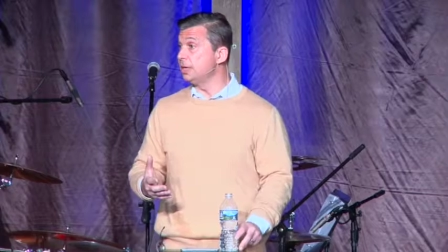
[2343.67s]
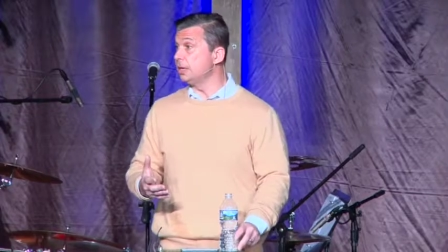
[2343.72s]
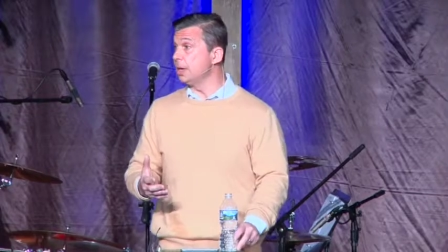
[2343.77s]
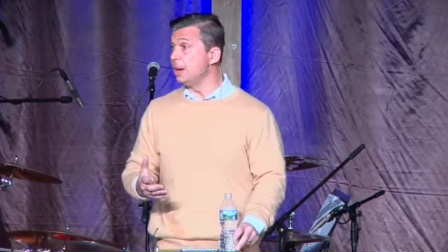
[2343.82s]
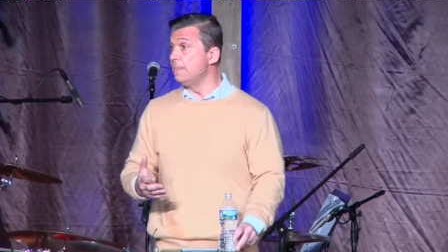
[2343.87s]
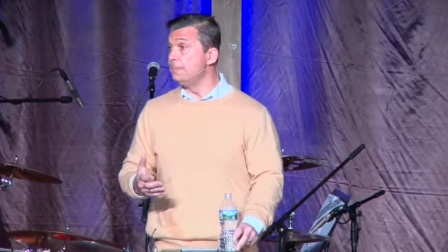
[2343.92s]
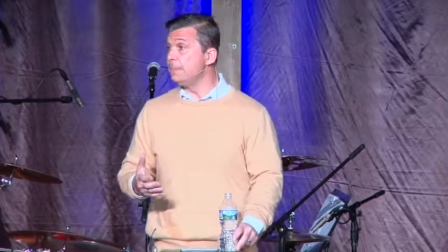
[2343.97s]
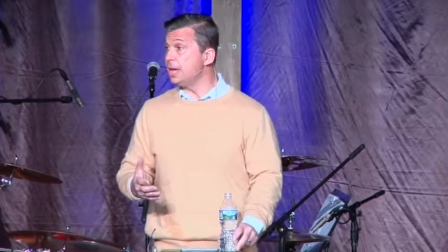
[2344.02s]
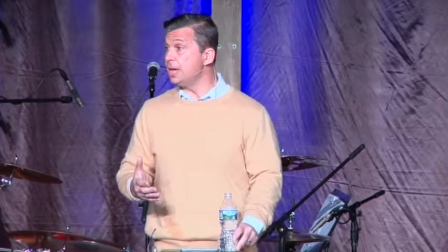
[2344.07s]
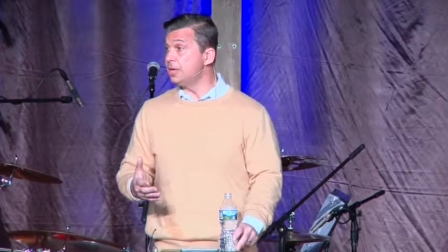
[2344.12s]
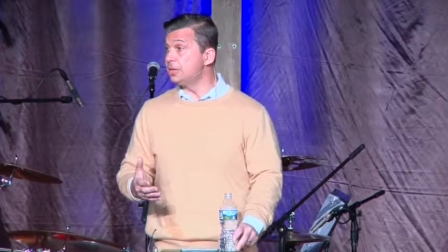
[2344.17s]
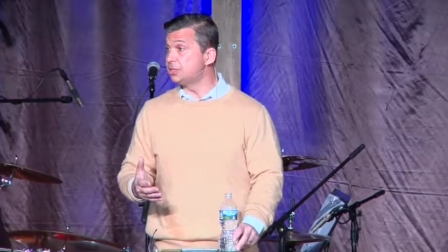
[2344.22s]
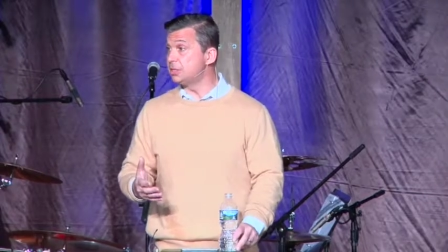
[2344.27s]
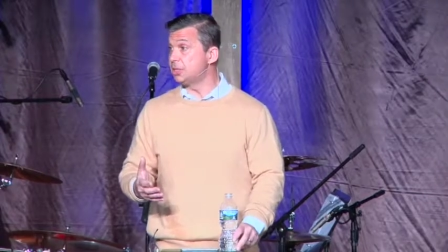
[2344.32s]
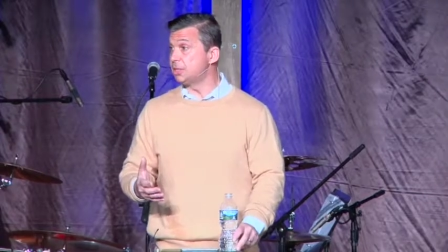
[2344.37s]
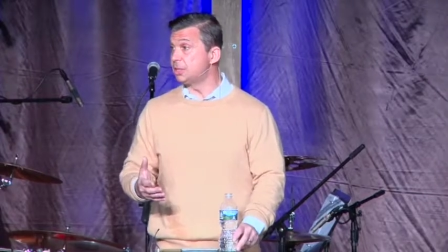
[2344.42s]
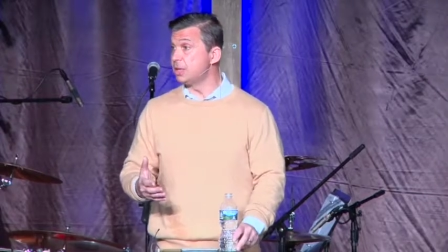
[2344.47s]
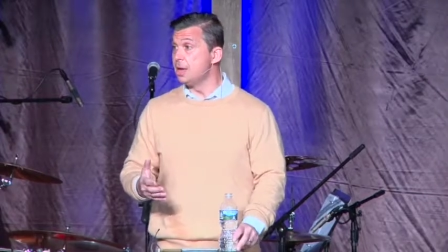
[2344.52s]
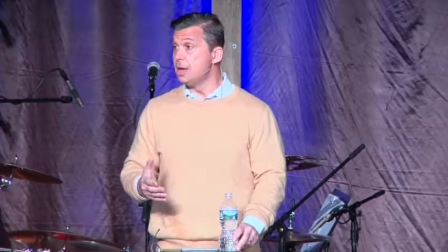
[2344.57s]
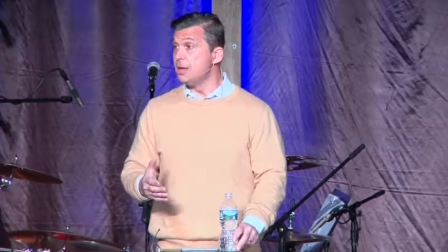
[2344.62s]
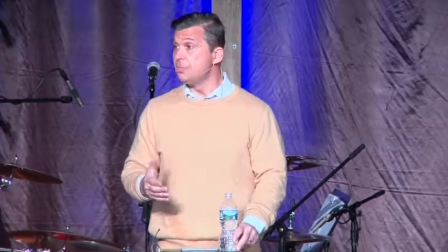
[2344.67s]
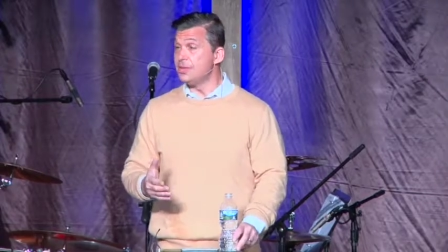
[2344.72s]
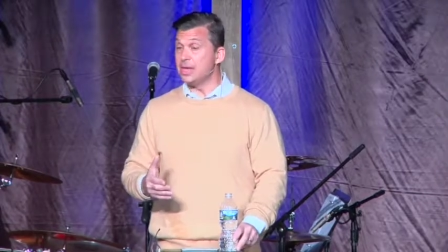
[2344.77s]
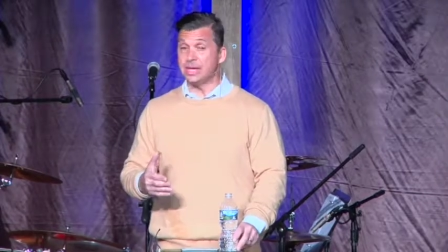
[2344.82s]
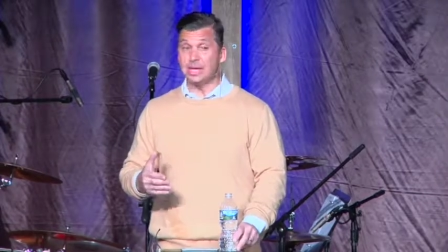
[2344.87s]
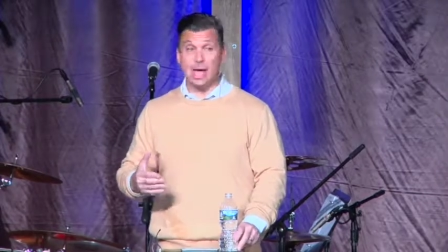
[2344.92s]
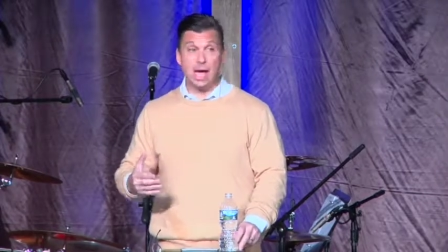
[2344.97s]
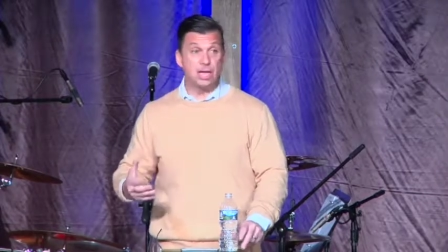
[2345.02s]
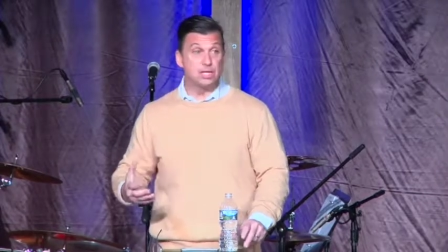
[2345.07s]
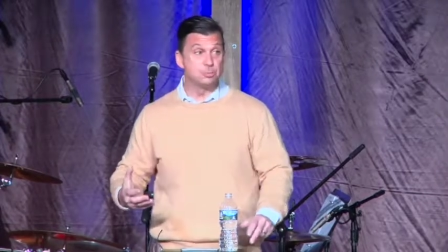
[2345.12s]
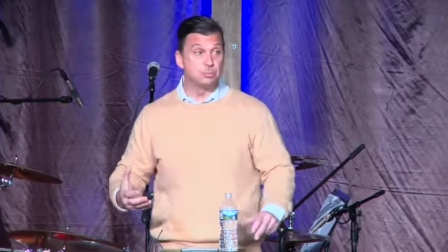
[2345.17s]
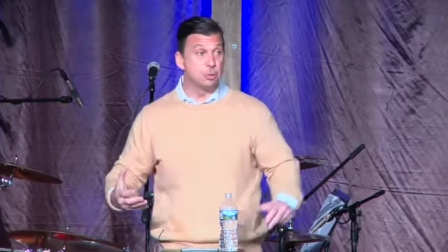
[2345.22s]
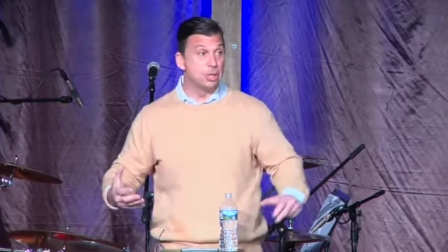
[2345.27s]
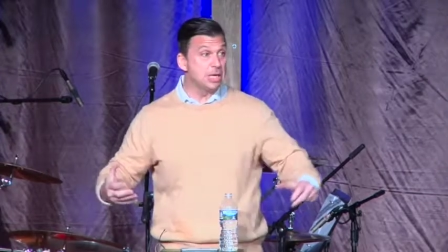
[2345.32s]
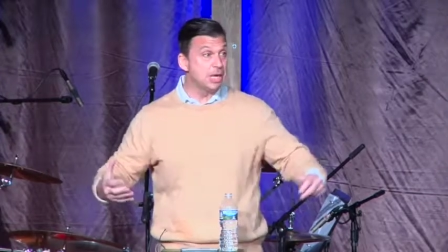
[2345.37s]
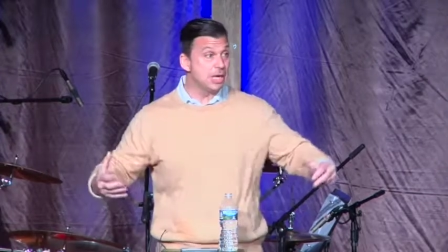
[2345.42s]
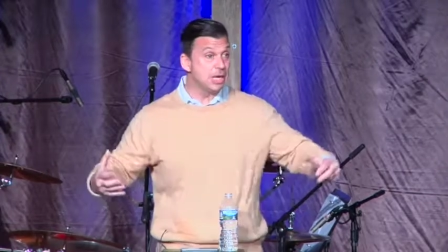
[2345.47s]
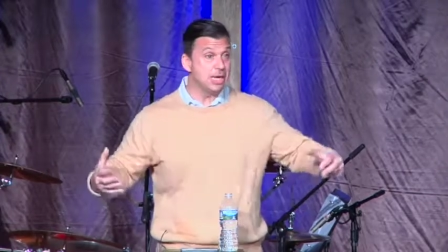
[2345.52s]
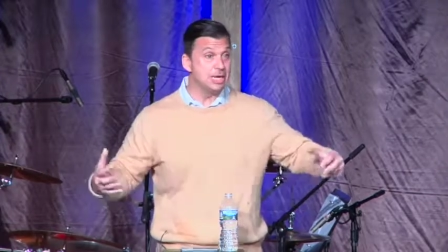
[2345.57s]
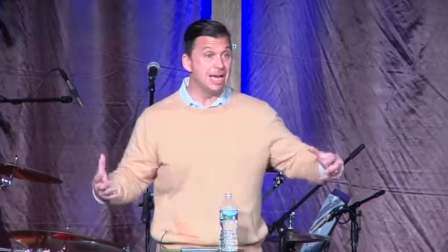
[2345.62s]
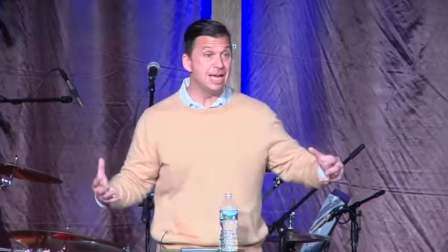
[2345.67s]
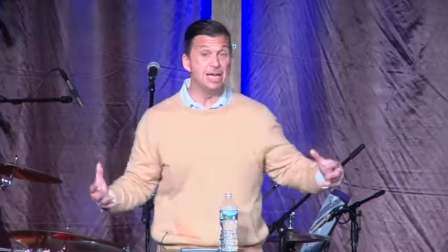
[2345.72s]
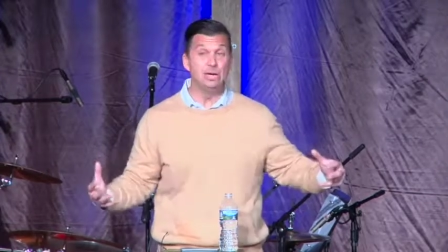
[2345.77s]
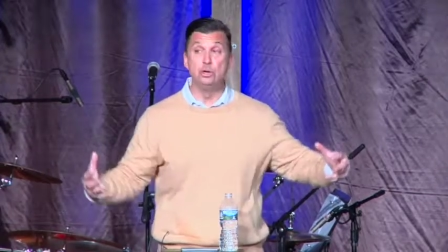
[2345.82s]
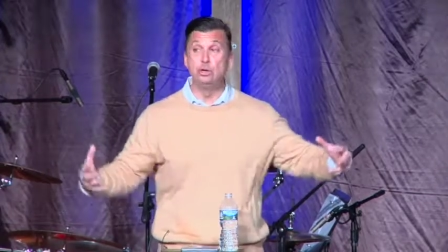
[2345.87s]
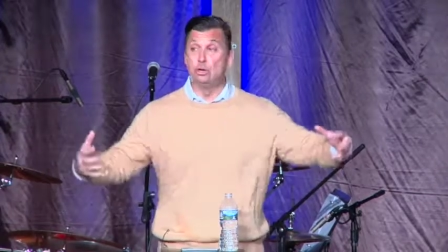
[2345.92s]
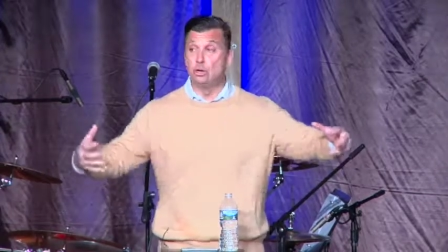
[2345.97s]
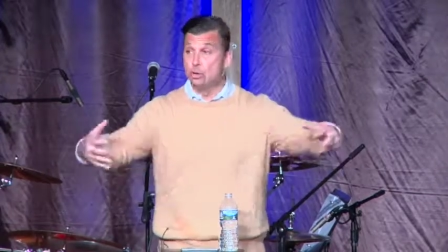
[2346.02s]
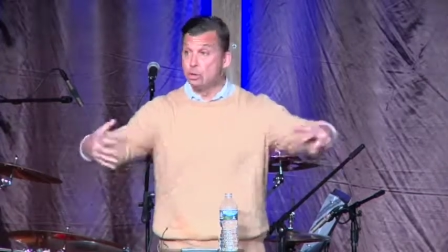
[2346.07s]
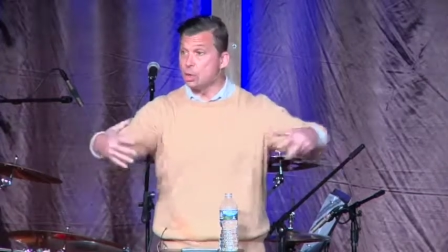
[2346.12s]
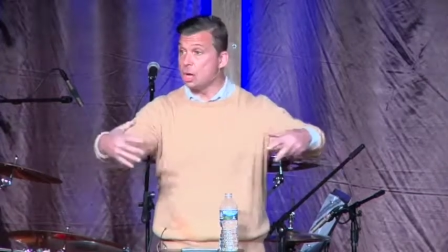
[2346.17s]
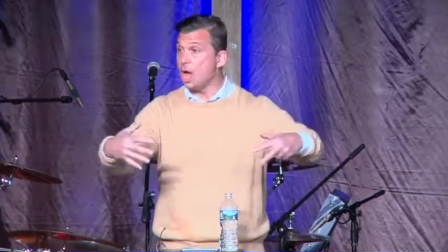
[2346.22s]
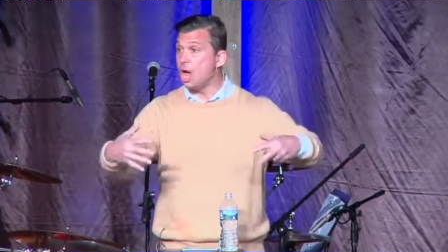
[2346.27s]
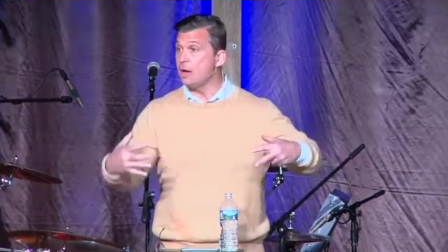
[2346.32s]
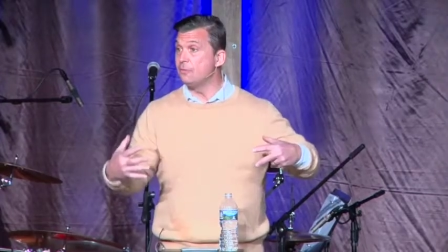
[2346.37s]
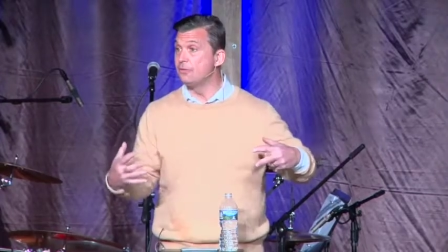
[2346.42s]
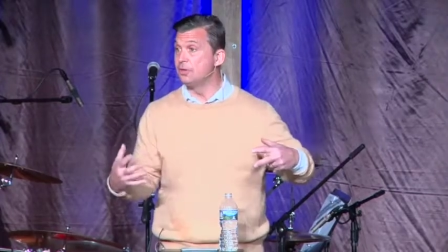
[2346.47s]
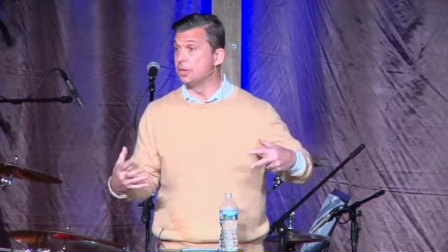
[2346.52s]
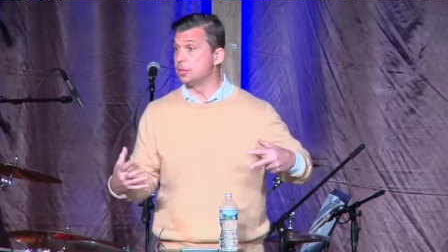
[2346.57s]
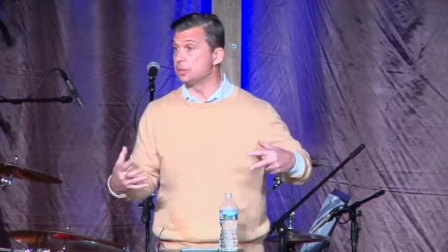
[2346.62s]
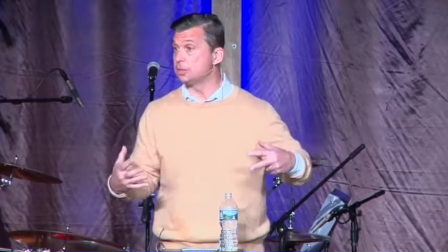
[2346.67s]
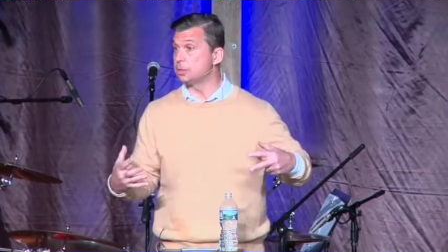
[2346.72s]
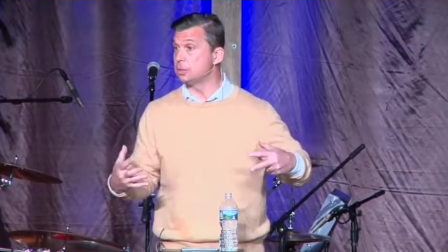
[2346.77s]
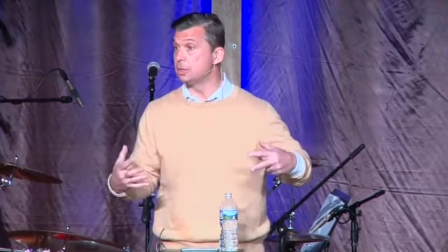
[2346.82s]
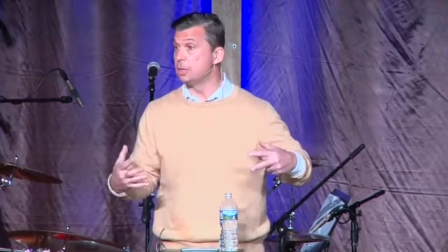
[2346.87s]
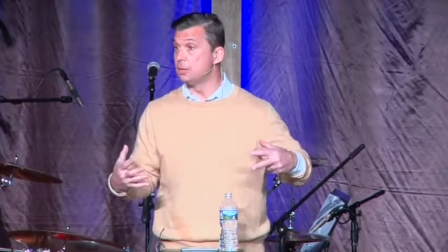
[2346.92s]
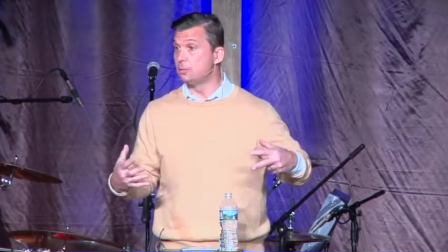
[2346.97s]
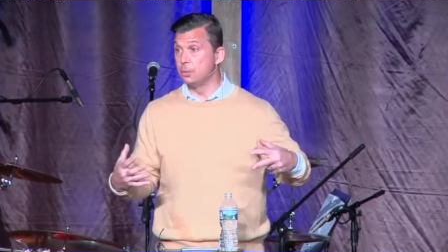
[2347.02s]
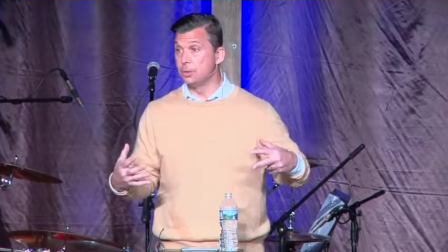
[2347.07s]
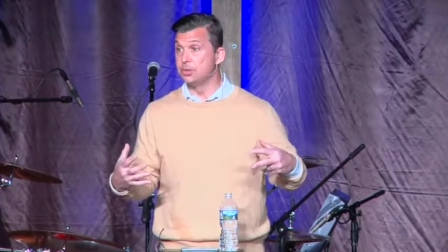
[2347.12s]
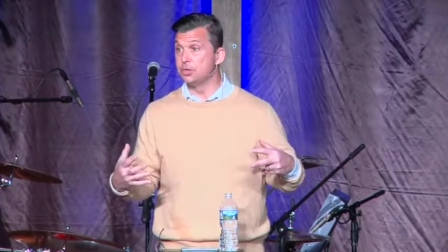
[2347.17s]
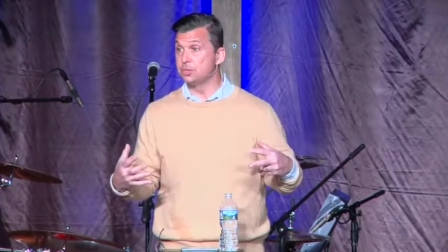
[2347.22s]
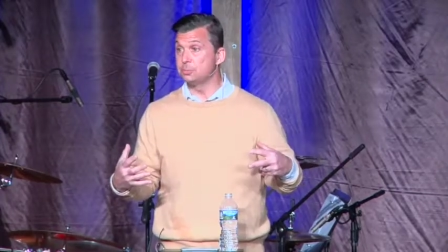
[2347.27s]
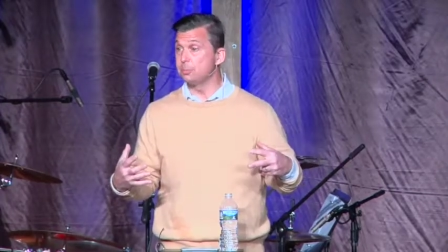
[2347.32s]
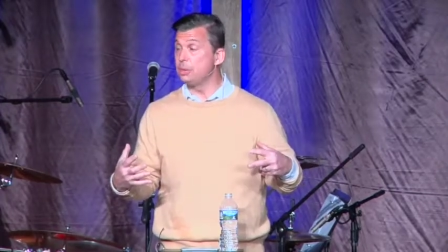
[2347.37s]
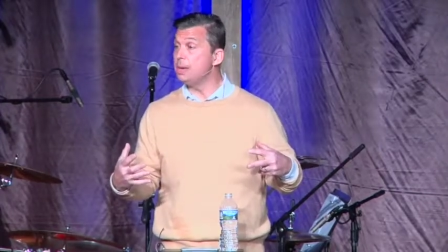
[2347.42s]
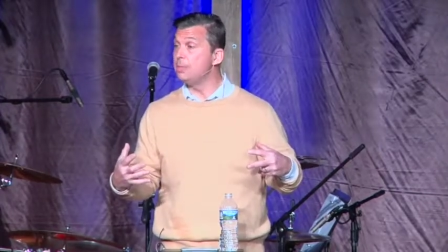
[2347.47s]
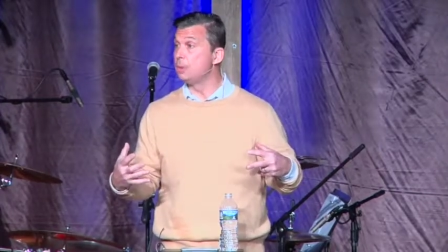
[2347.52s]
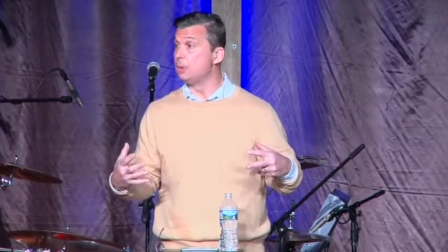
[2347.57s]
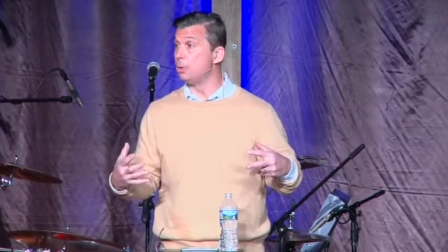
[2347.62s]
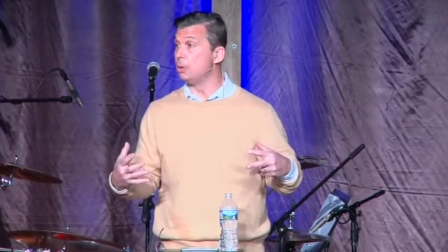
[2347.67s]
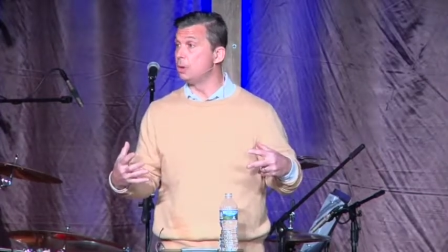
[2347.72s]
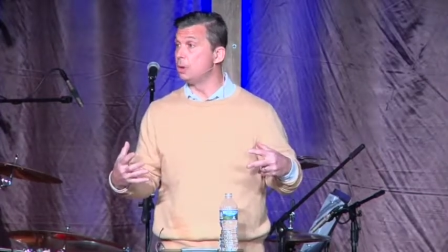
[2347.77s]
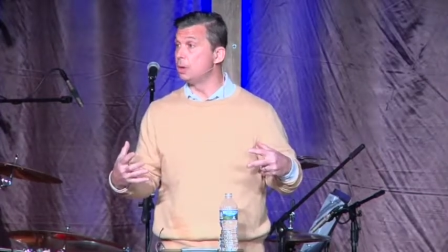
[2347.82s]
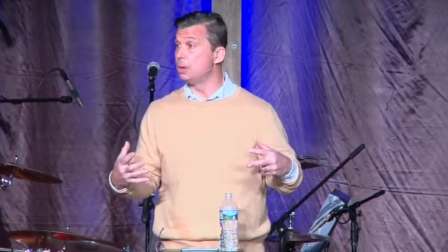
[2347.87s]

amazing, that God's bringing in a new covenant with his people.